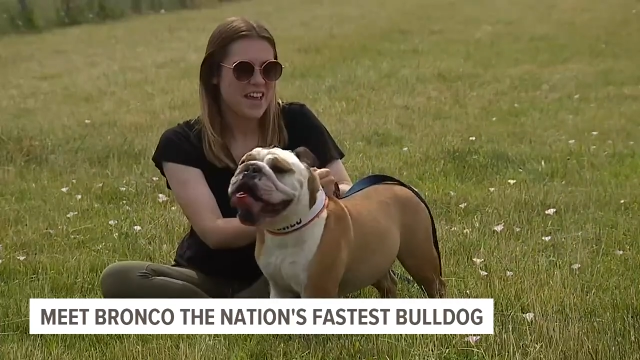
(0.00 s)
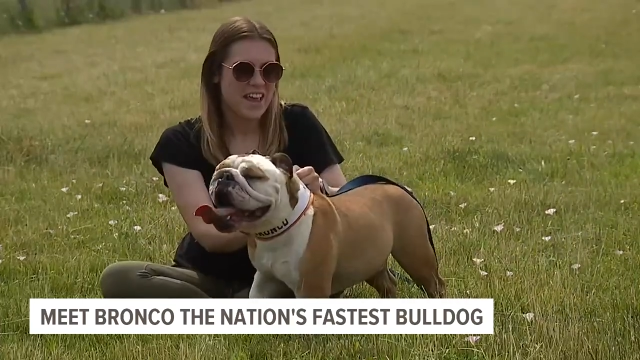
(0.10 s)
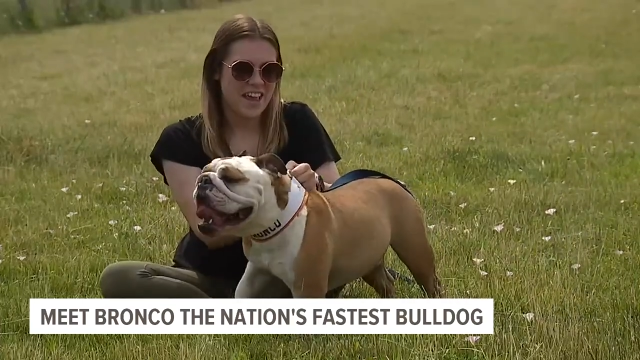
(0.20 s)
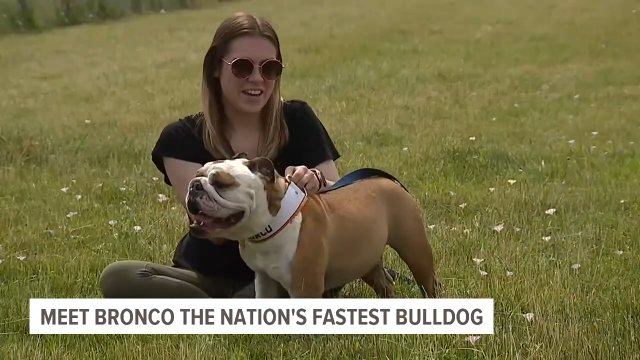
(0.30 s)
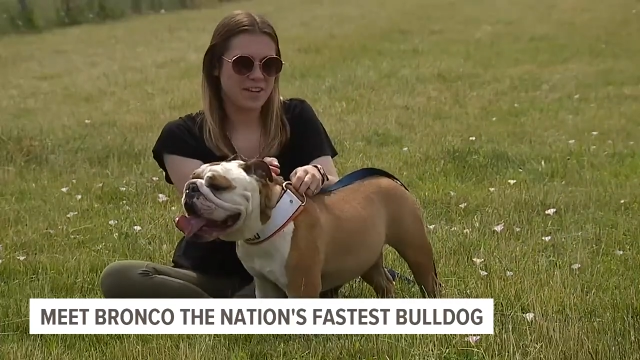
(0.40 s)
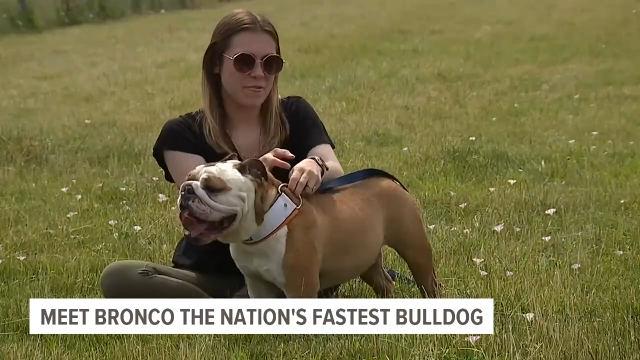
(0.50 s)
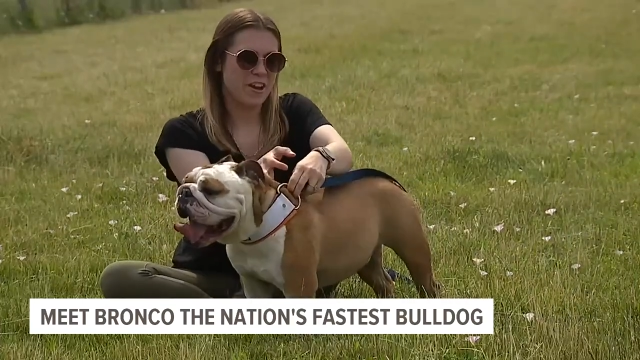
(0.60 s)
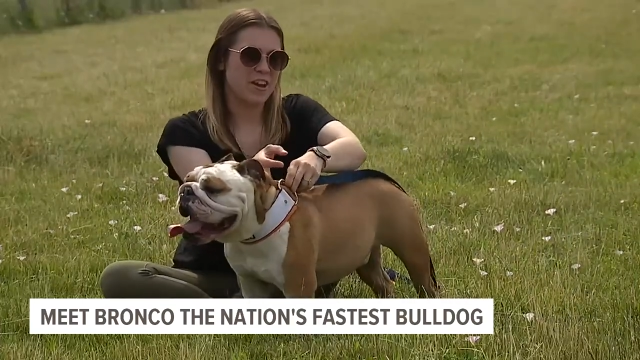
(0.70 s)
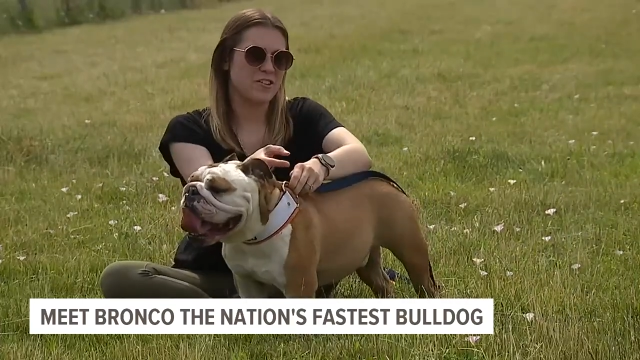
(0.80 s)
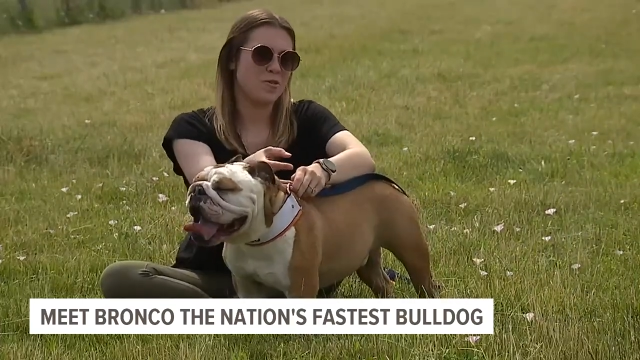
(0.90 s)
and he
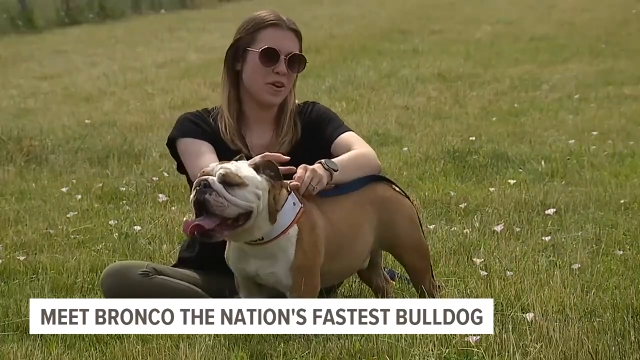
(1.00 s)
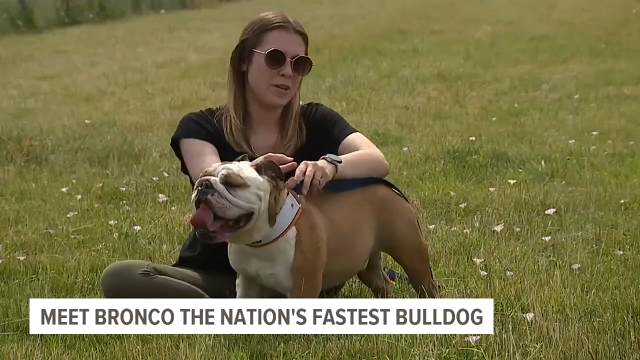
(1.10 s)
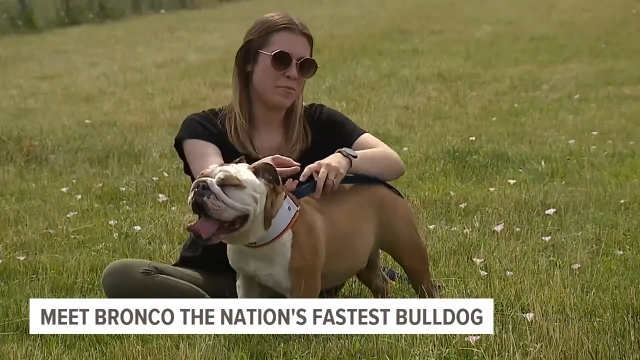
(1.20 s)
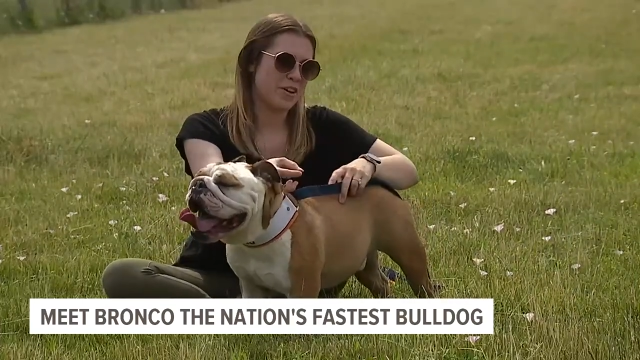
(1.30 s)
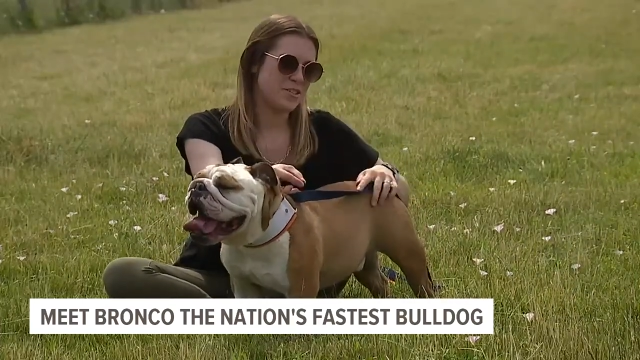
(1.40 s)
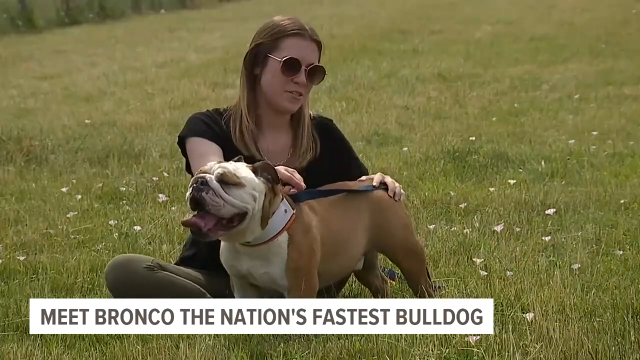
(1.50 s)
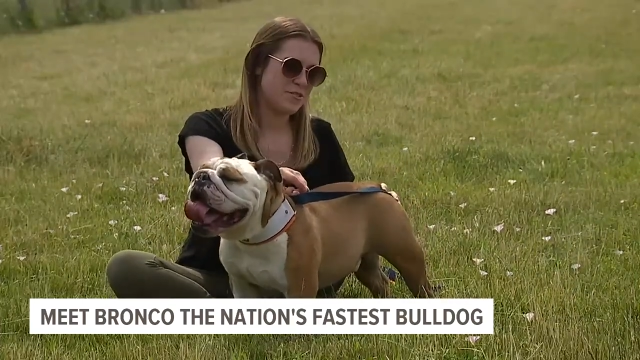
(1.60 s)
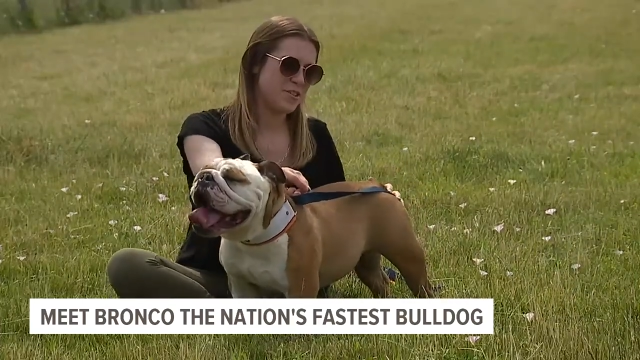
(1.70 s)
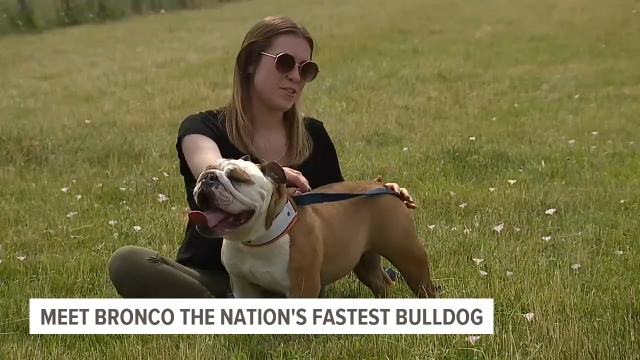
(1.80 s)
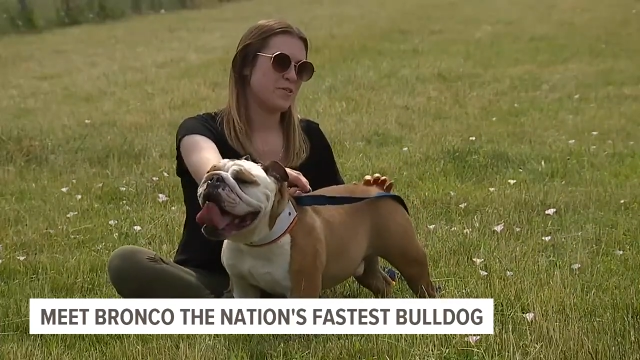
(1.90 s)
ran
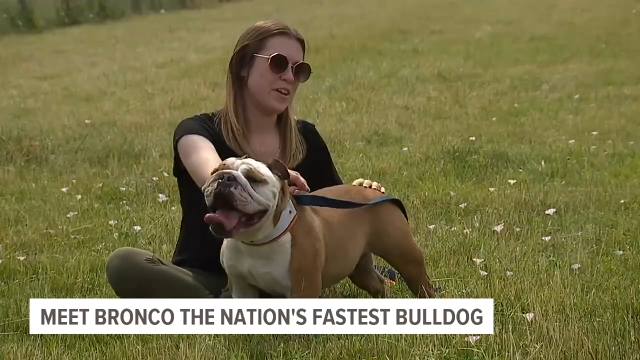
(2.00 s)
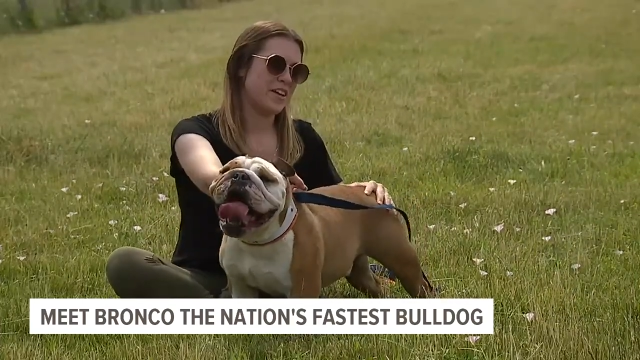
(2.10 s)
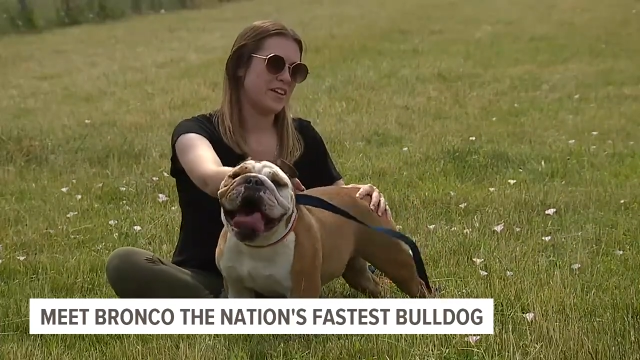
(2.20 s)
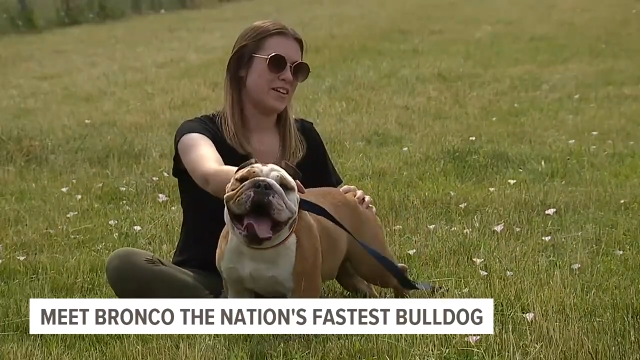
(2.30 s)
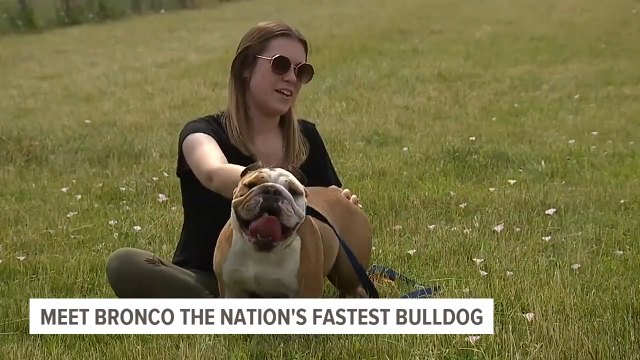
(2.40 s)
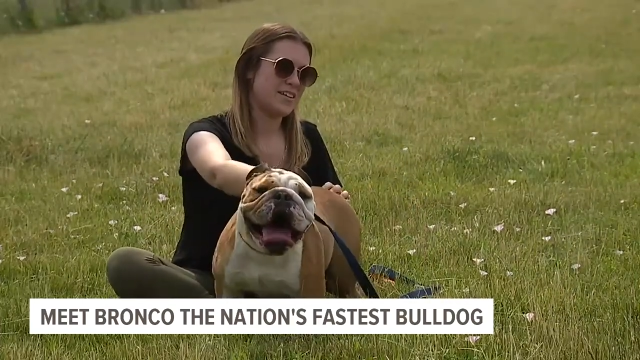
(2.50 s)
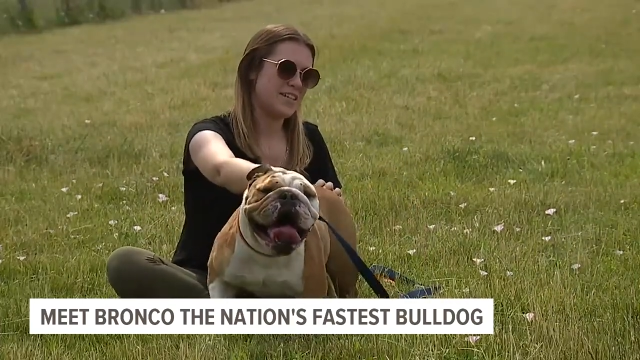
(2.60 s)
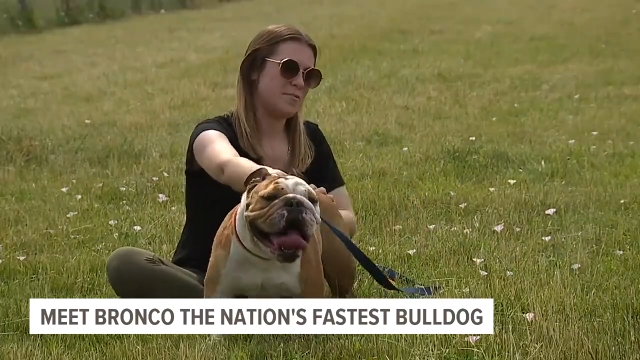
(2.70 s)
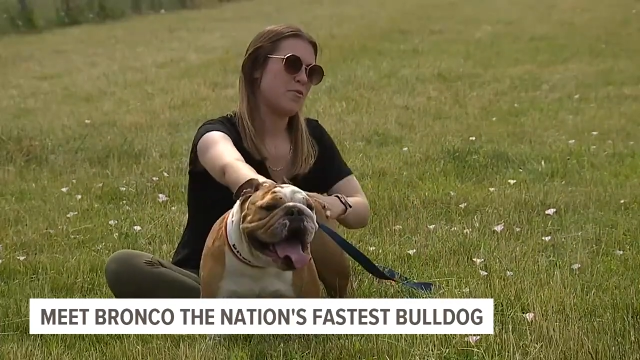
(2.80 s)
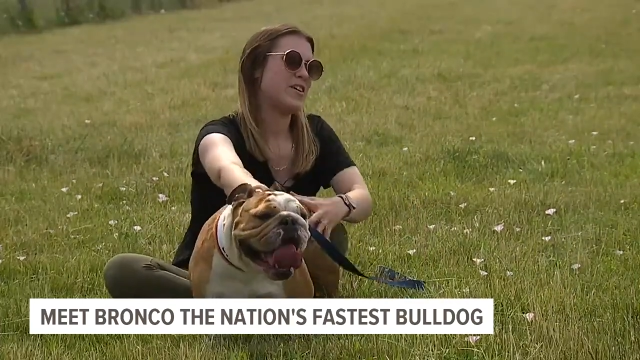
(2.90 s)
20.22 and
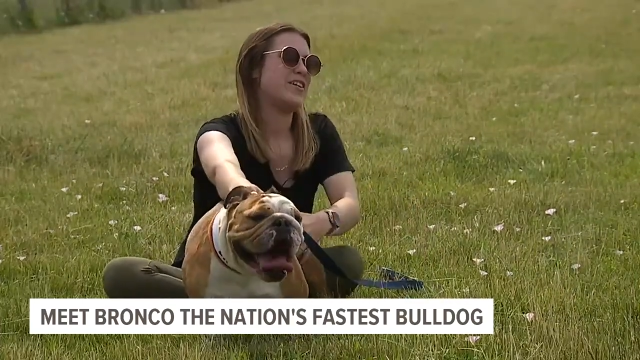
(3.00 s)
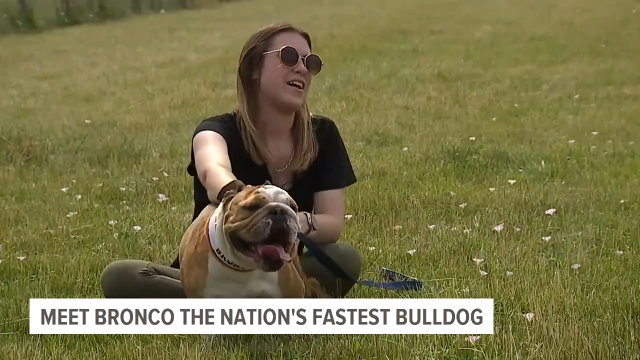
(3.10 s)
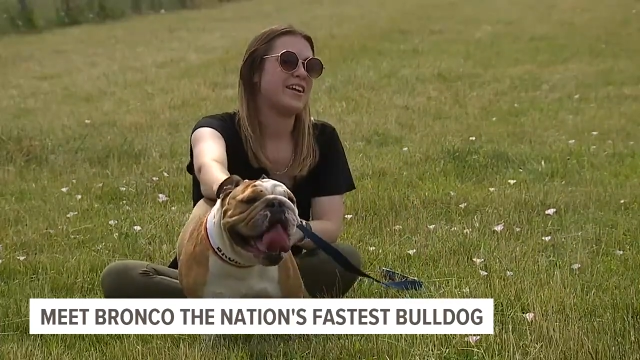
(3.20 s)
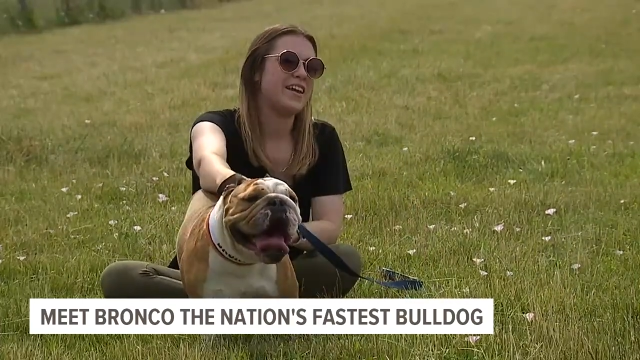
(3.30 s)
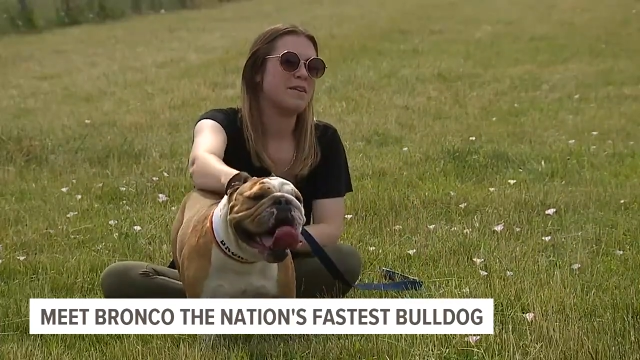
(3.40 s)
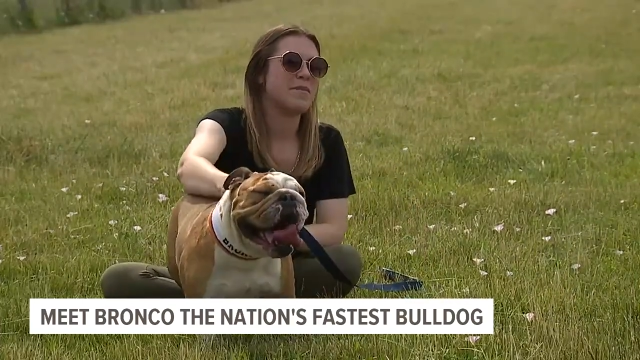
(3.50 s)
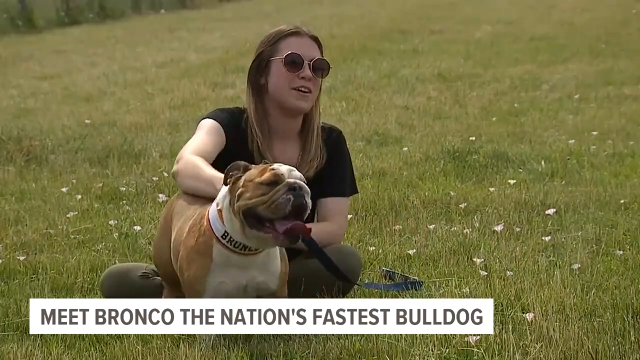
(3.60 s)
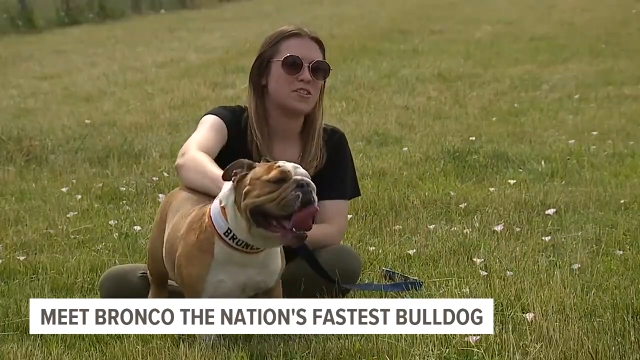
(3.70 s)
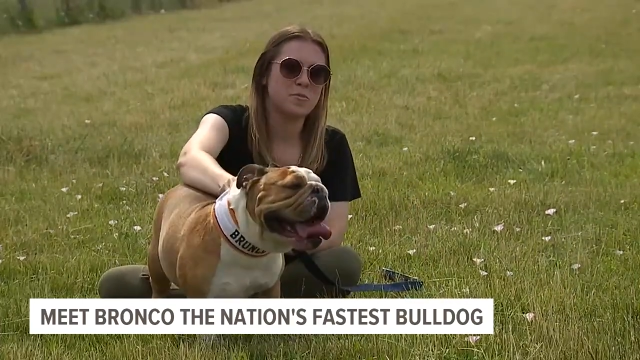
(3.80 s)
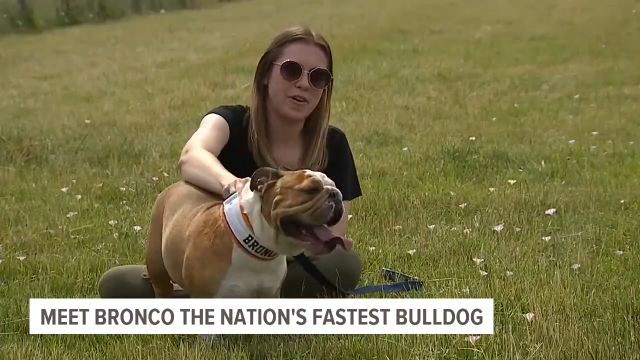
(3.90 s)
19.98 miles per